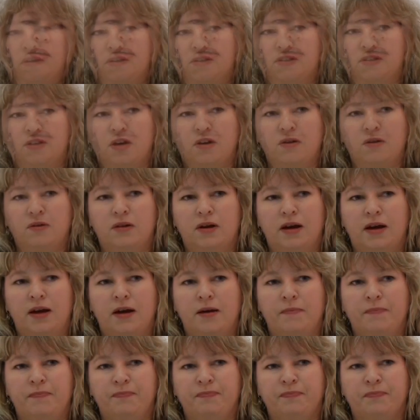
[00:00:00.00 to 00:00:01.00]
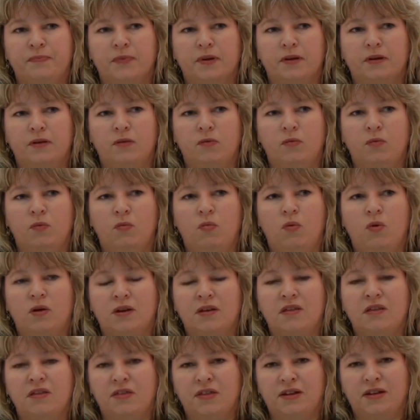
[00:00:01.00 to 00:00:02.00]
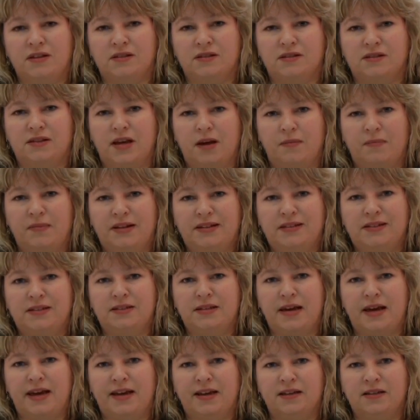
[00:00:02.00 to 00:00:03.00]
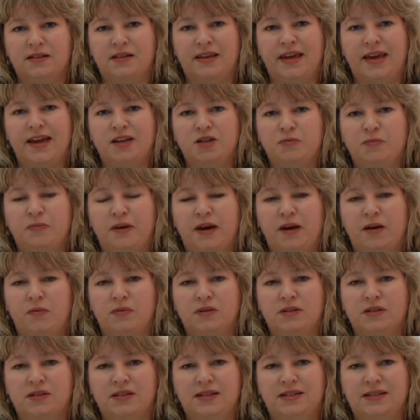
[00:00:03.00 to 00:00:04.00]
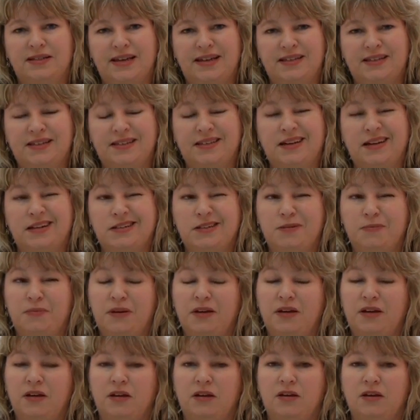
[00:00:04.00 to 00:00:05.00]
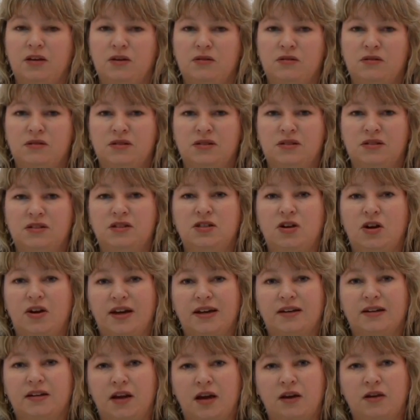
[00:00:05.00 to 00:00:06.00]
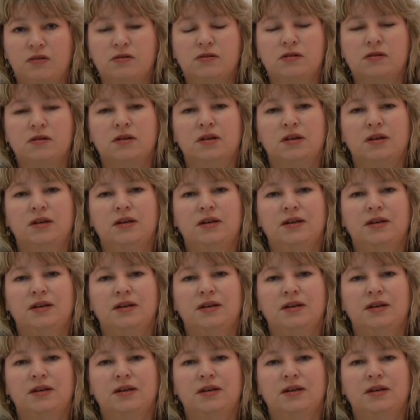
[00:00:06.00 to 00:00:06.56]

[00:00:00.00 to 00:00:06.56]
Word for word: So um, one of the things that's happening today is the HbA1c test is actually being used to diagnose